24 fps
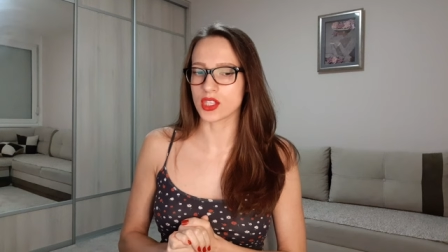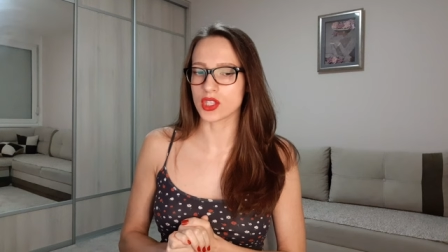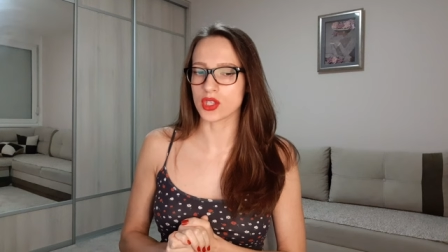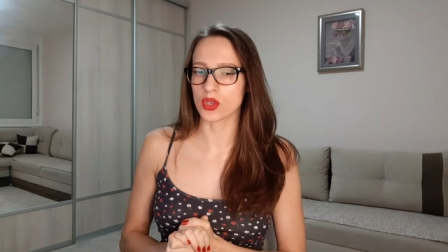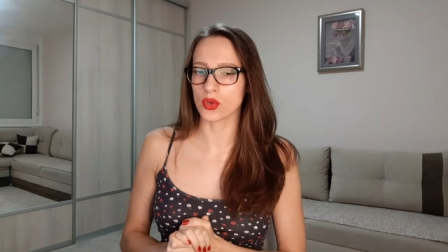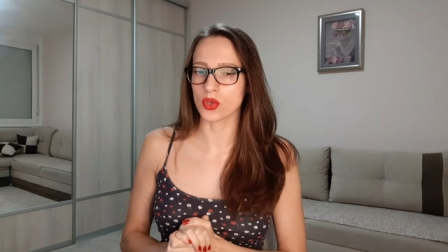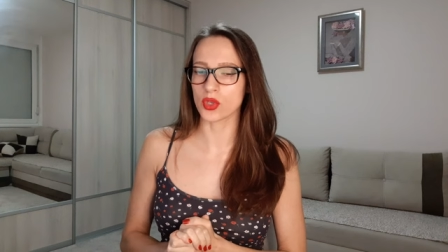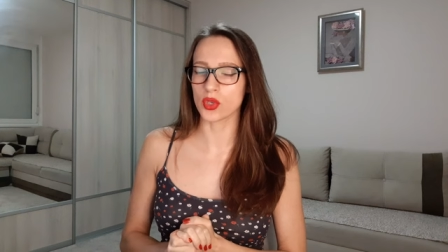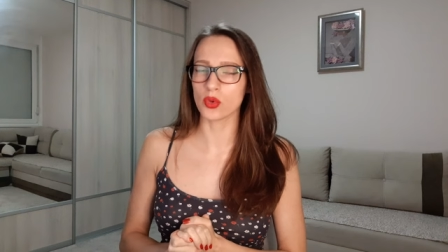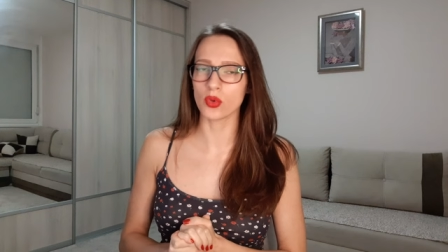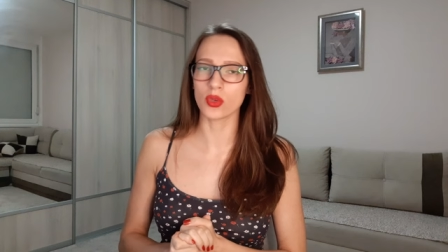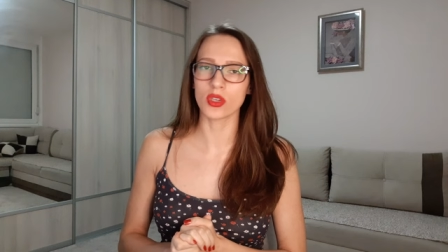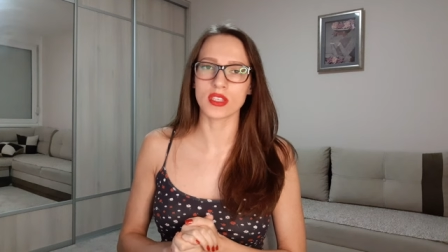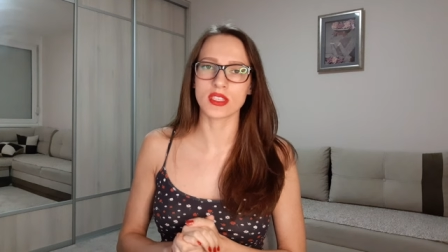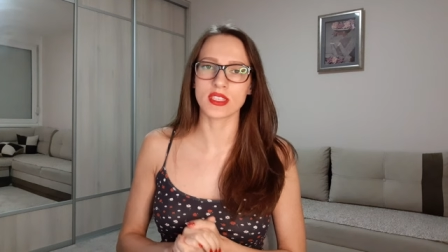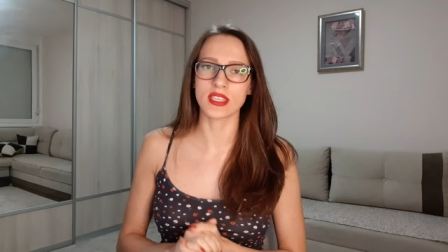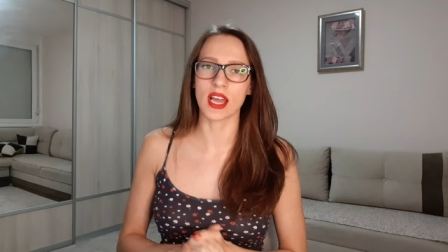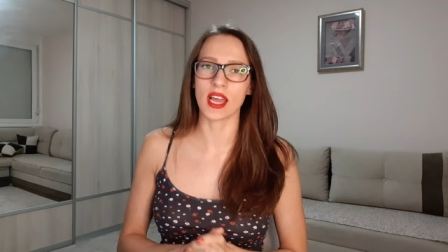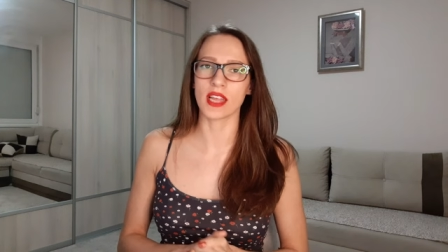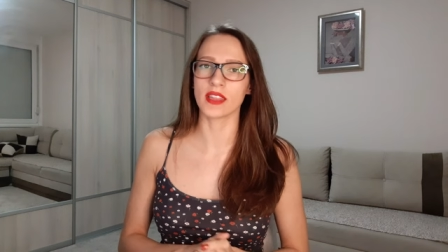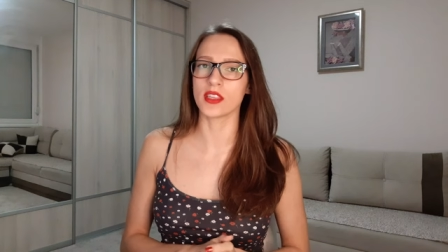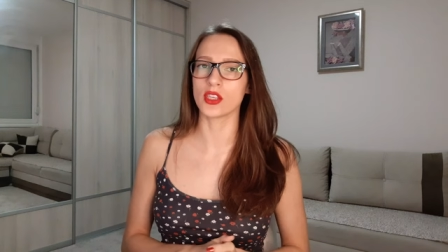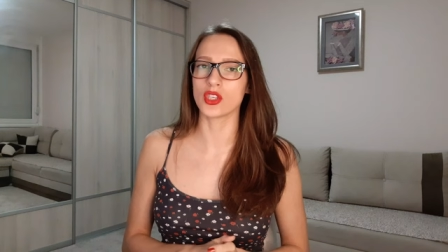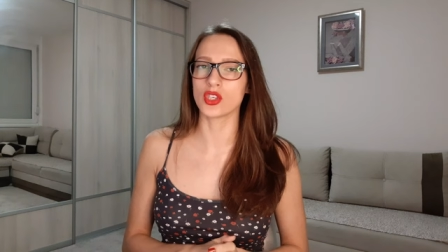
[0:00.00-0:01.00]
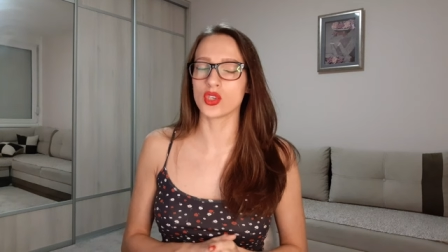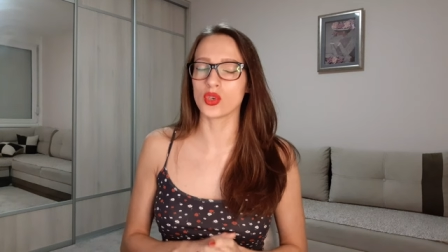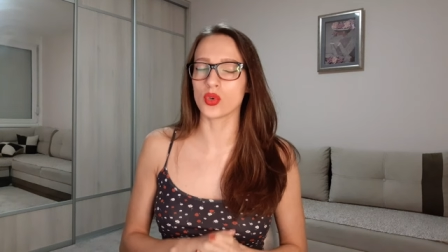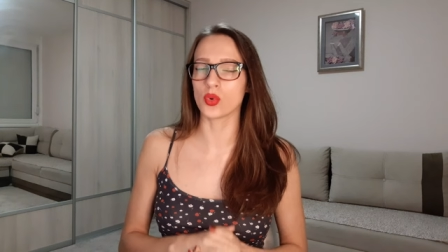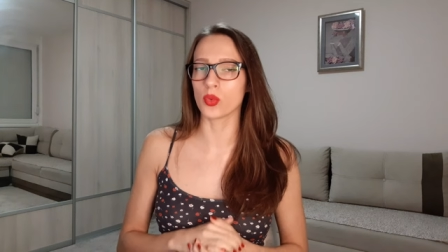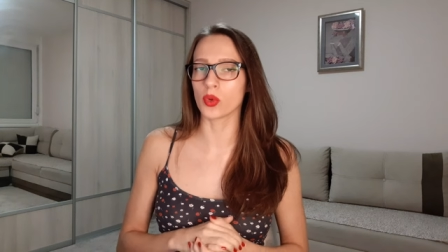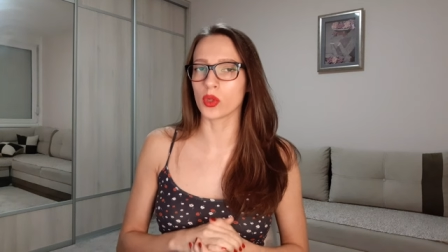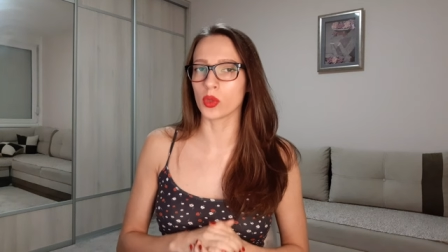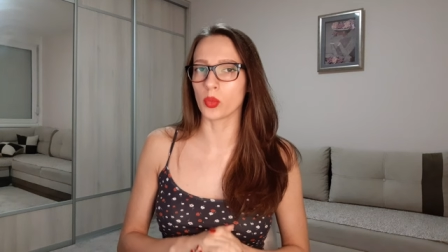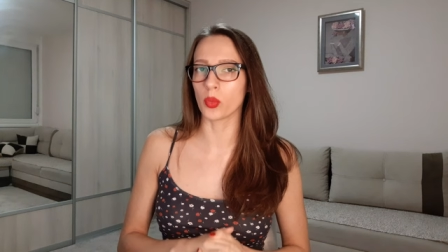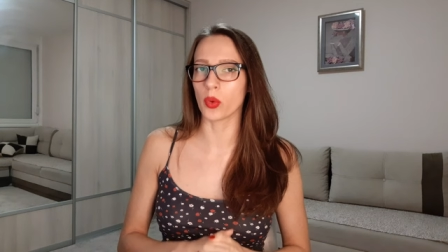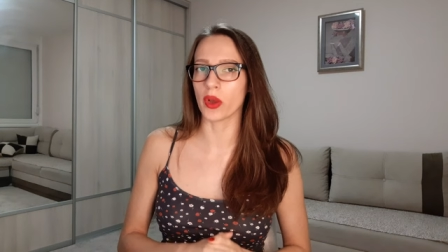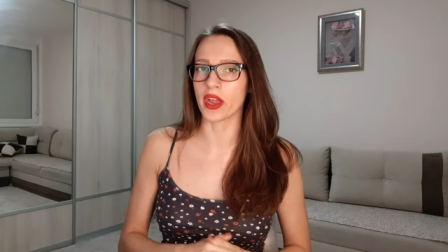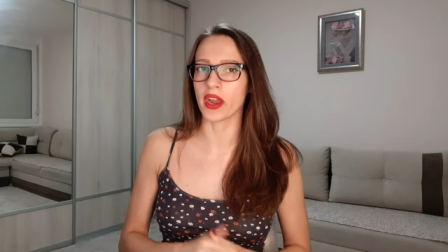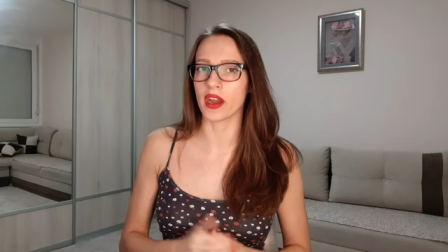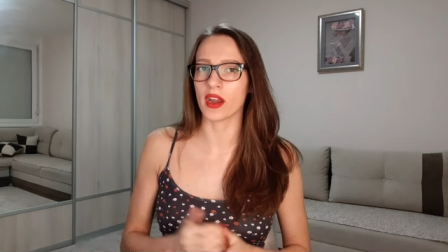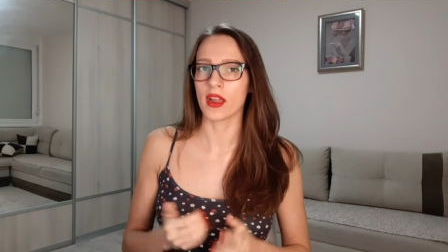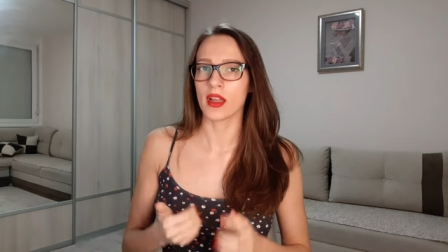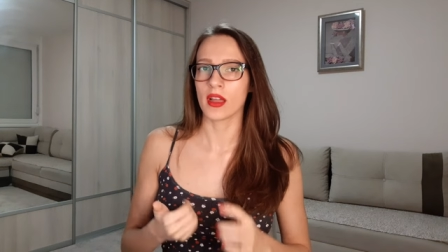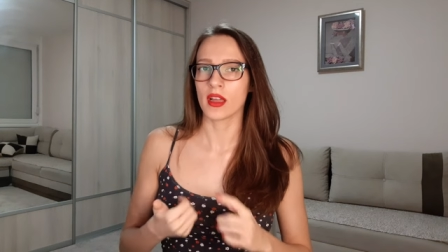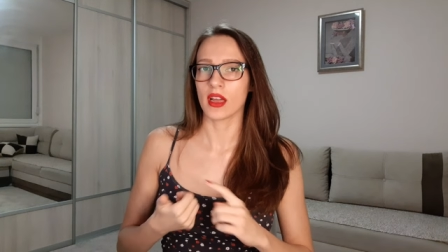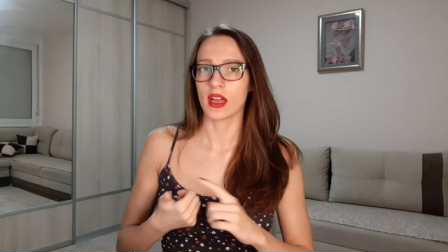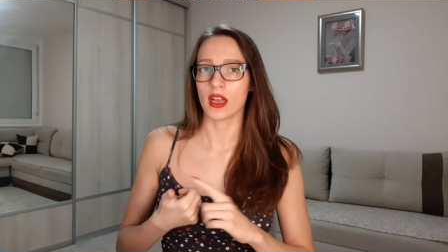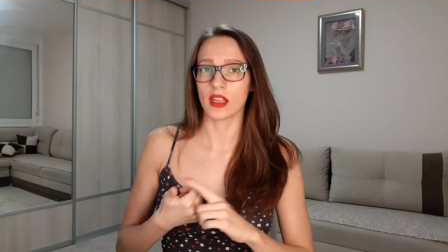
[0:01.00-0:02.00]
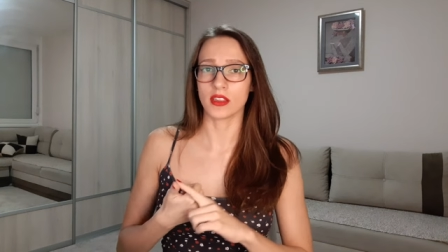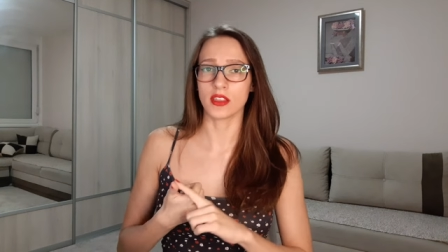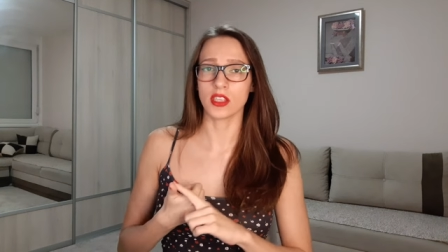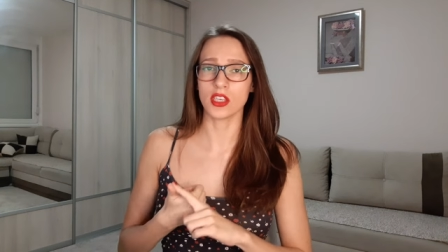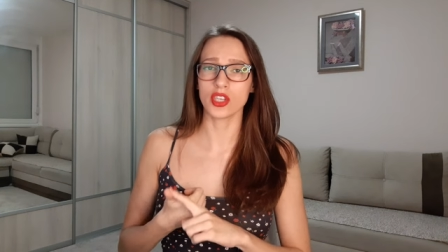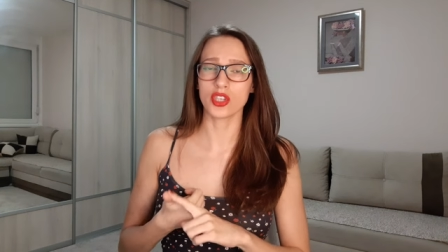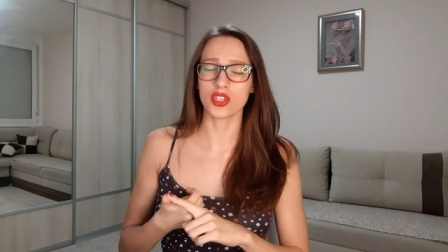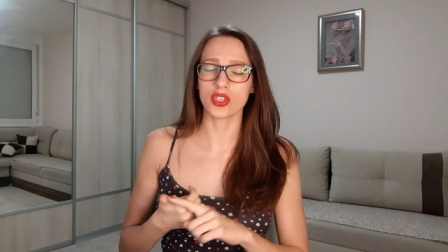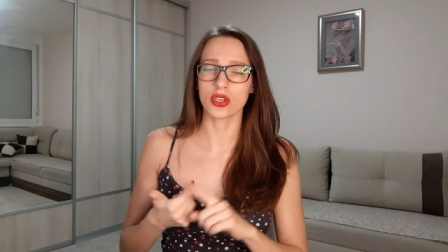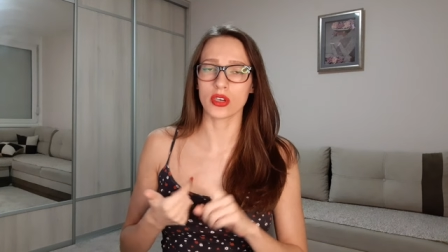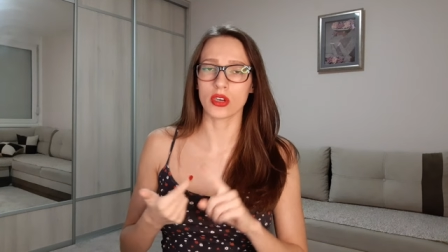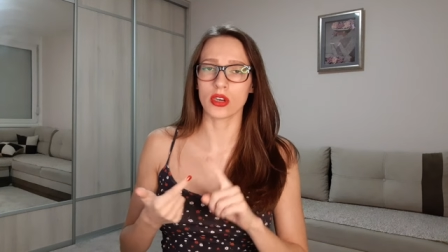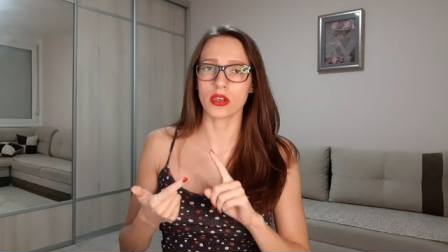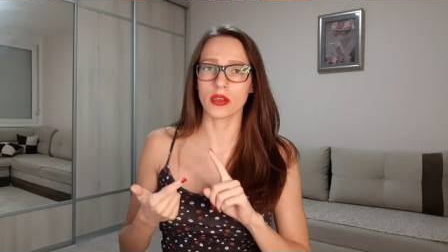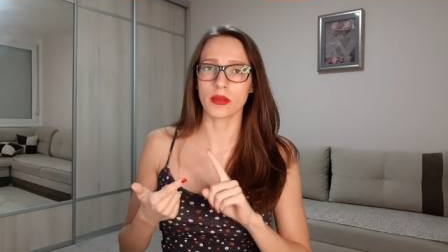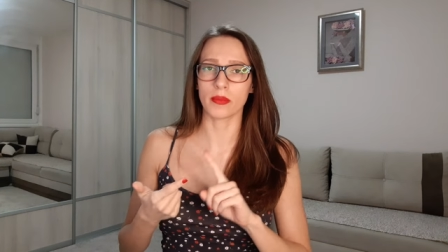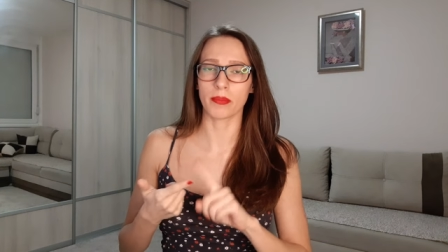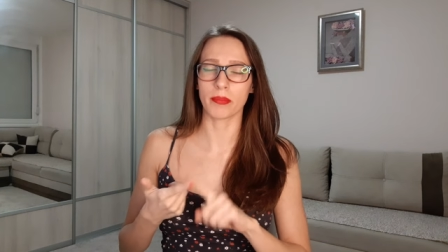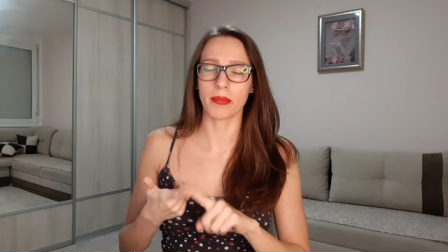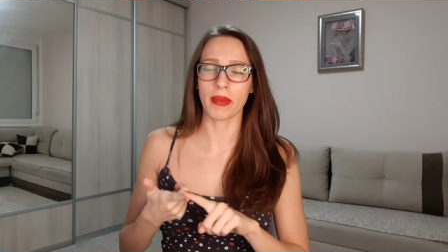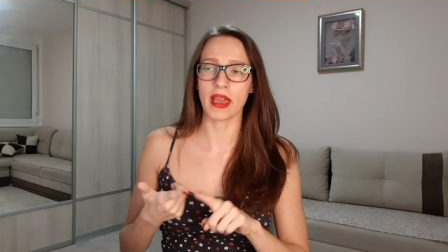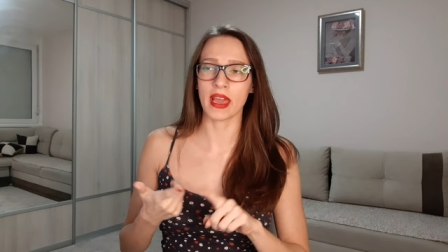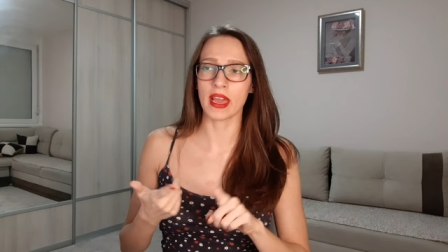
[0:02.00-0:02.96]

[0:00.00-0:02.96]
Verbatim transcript: So you decide that you will wear a t-shirt,